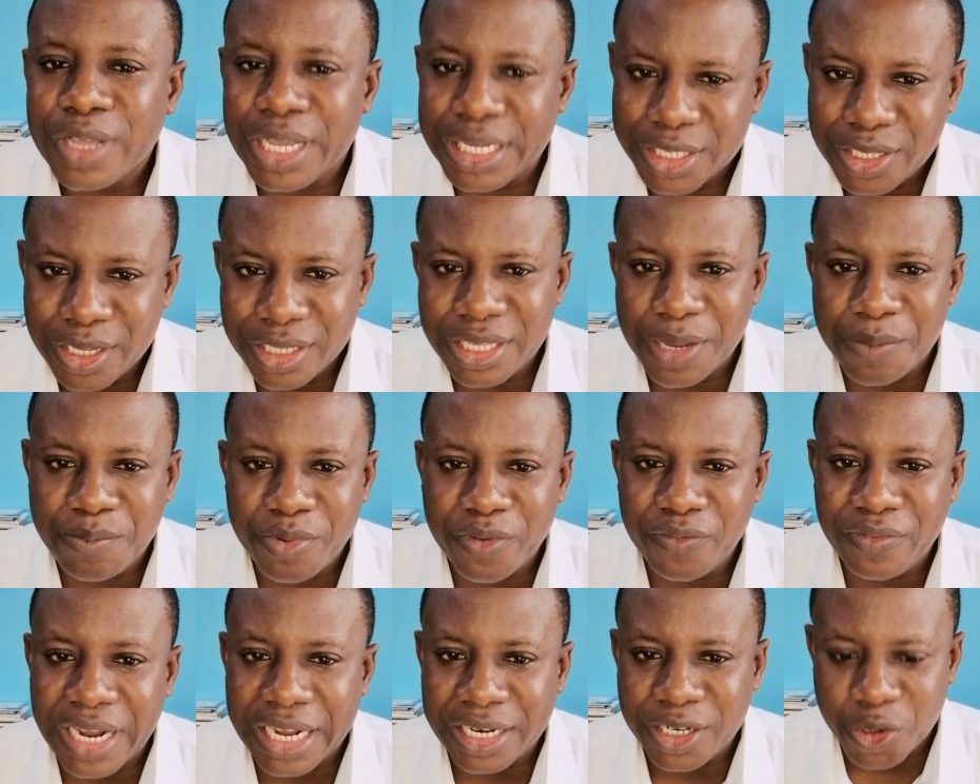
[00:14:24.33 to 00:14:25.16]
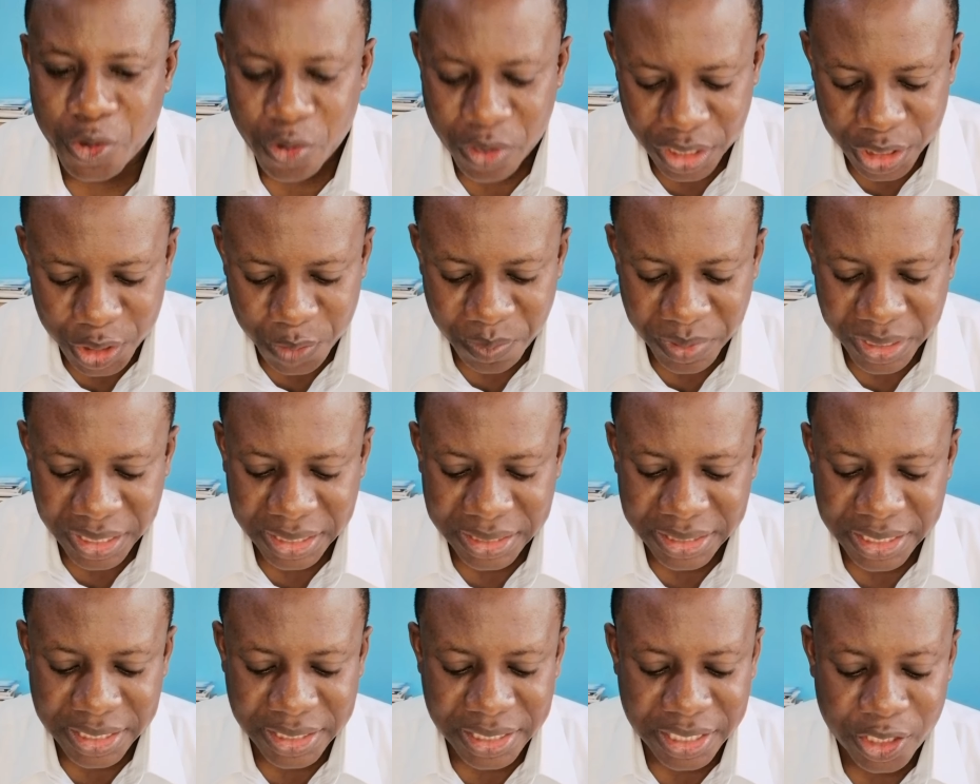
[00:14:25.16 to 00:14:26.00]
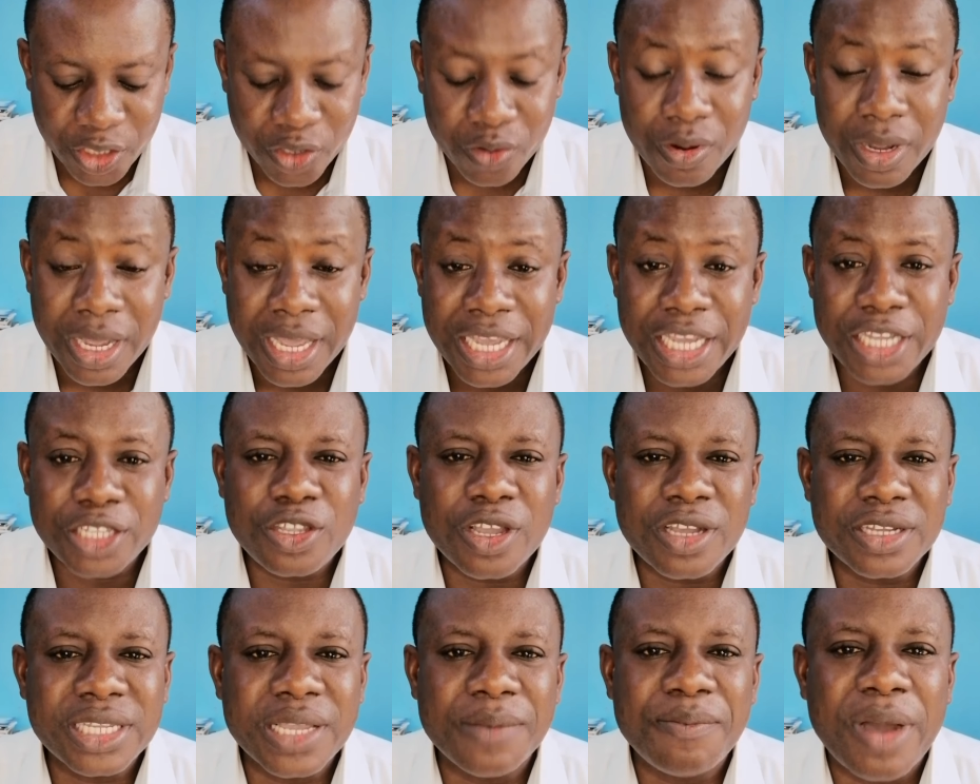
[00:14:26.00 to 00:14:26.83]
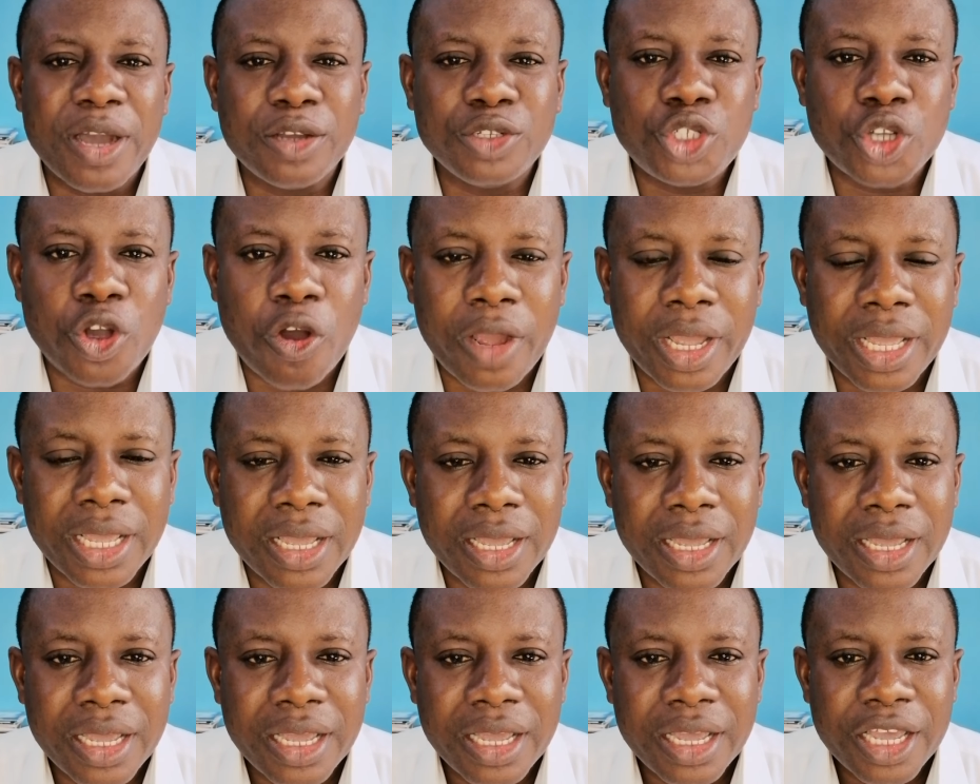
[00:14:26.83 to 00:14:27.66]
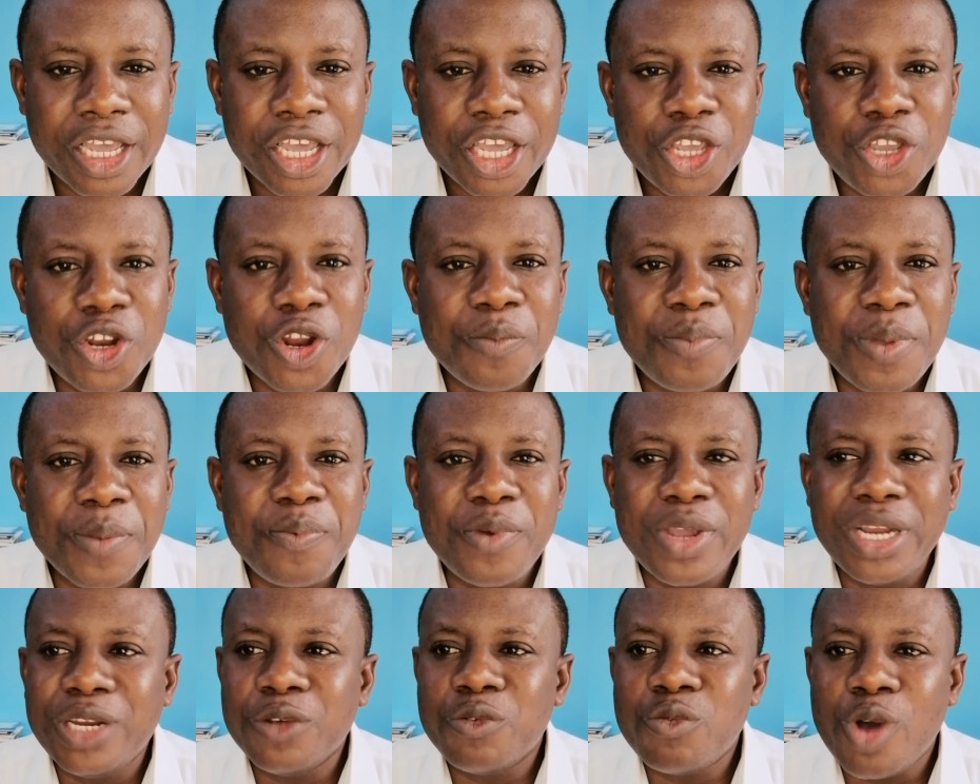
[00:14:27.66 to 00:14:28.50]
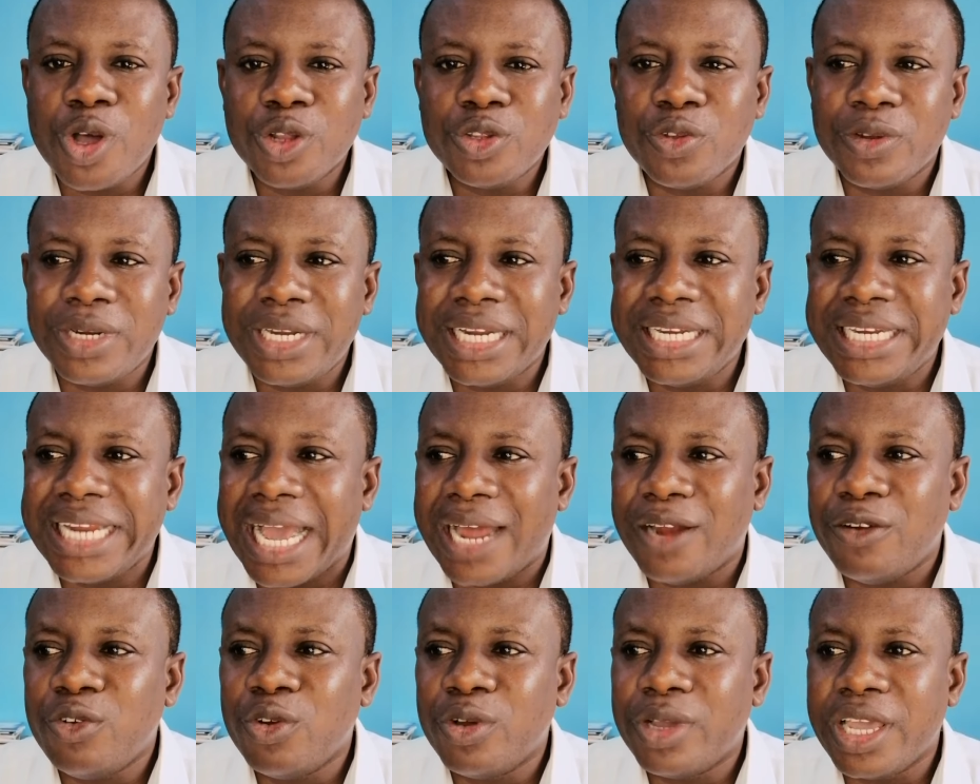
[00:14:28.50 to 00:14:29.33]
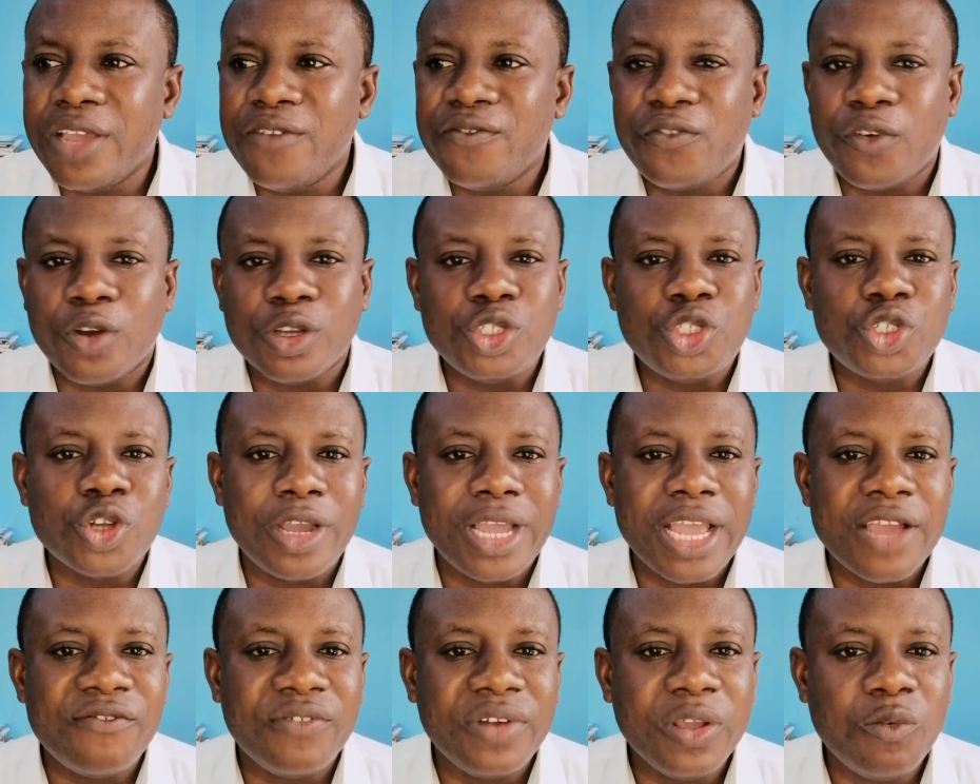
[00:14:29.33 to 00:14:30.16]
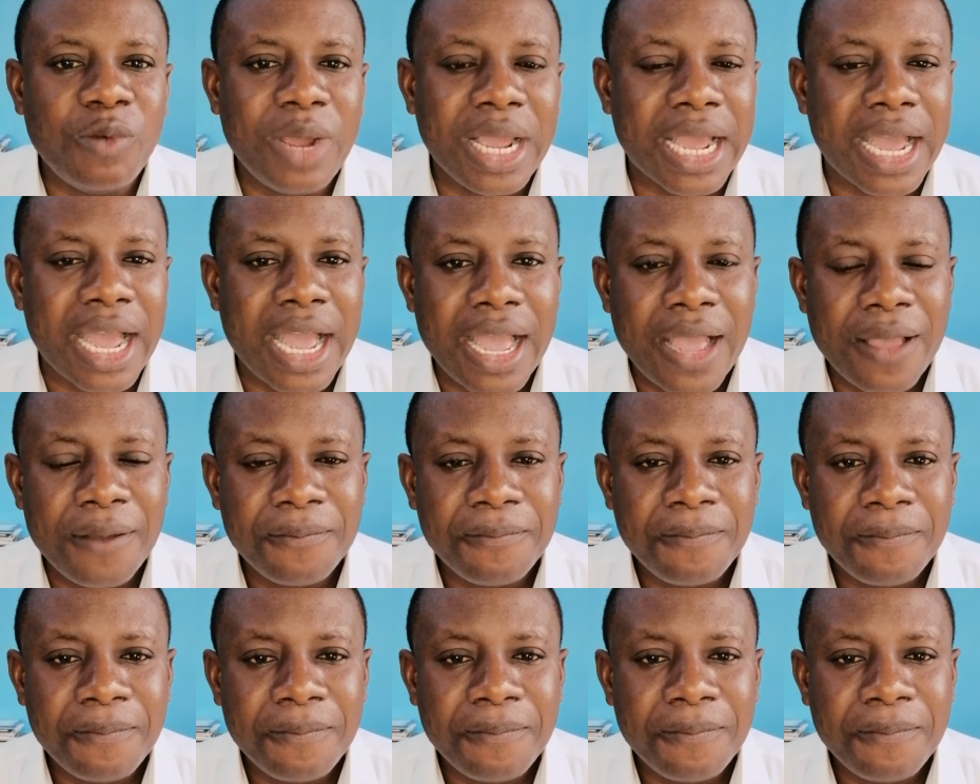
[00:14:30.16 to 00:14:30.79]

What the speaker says: That's not a proof that the Holy Spirit is in you. He talks about joy. You know, people in the world today, they are looking for joy everywhere.